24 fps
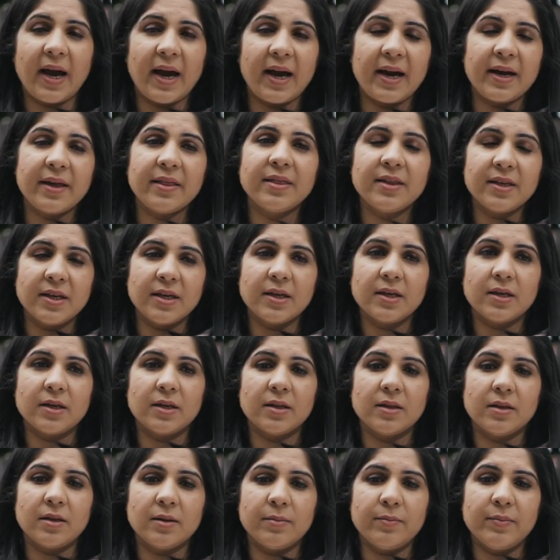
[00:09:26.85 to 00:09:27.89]
I think
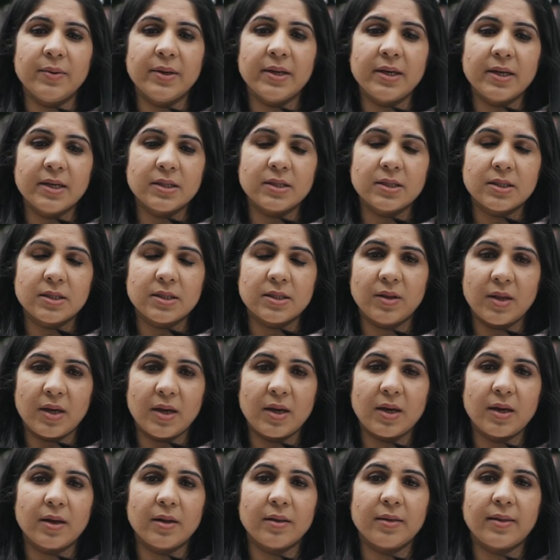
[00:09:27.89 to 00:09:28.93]
the biggest
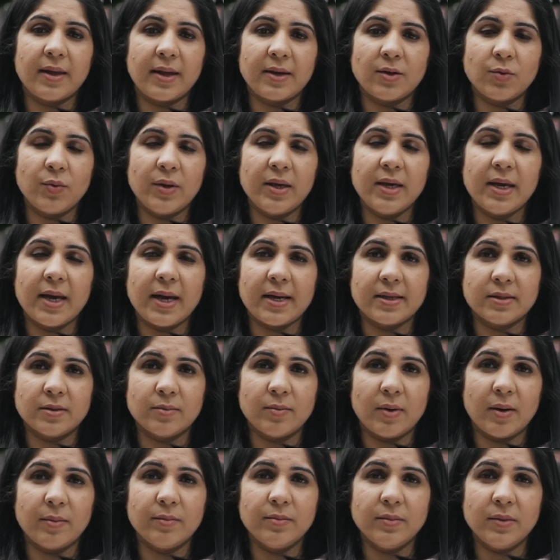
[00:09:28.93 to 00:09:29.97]
thing that we as
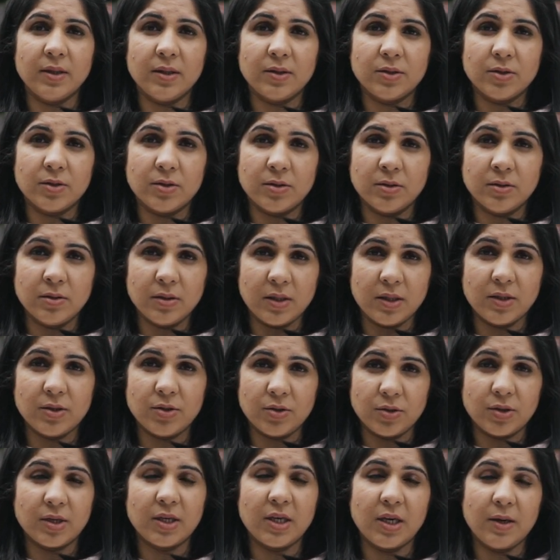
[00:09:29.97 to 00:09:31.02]
mom need
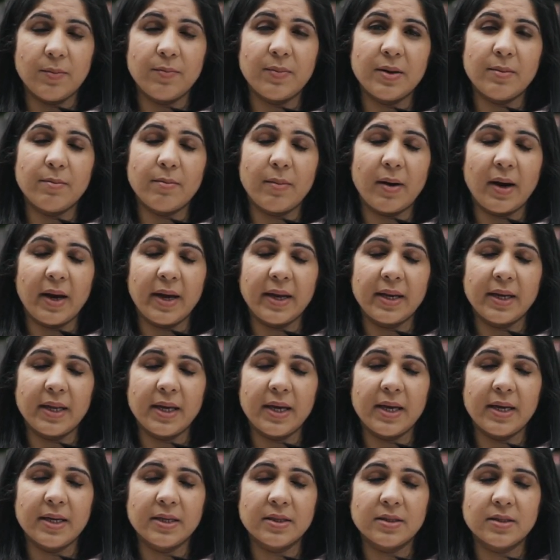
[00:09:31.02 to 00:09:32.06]
to keep in mind
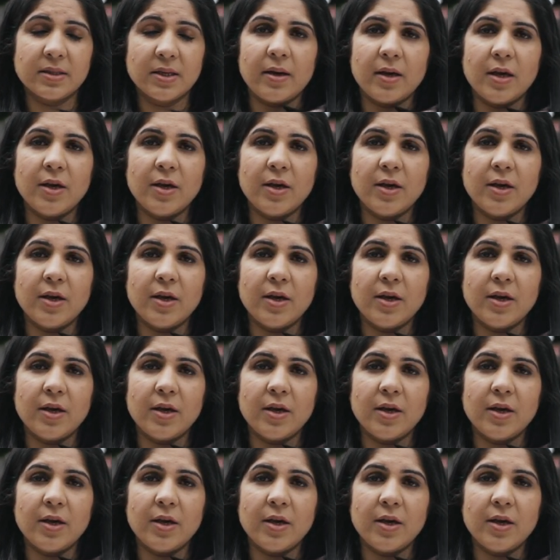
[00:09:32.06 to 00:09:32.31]
is,